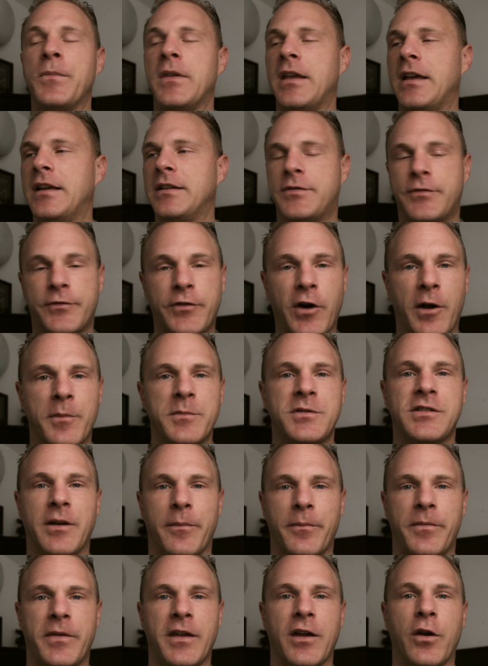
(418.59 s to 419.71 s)
is from
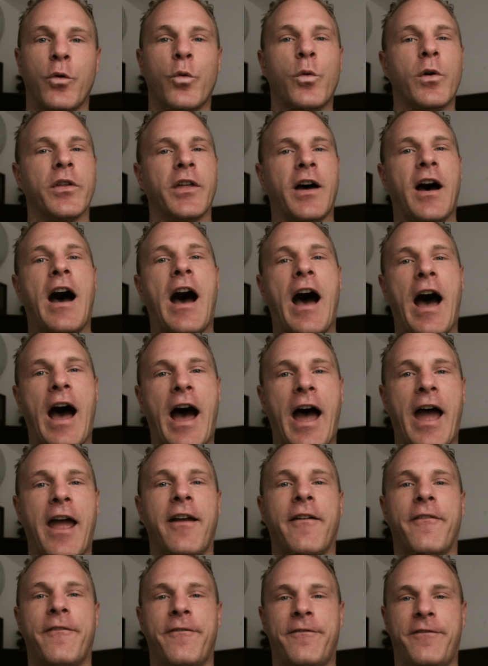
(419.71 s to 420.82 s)
something with a
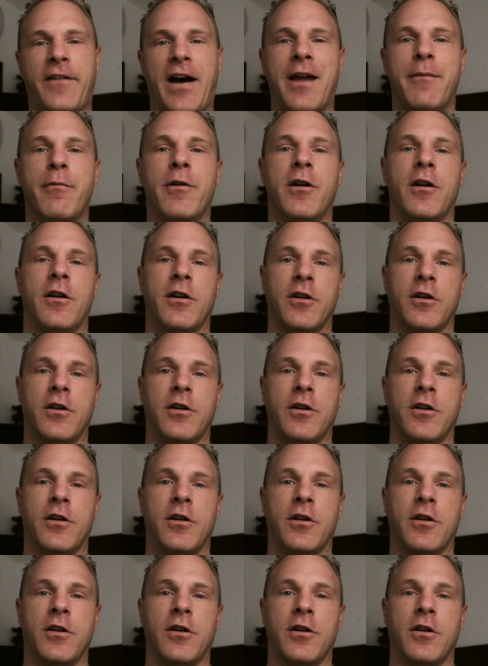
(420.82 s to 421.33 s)
high fiber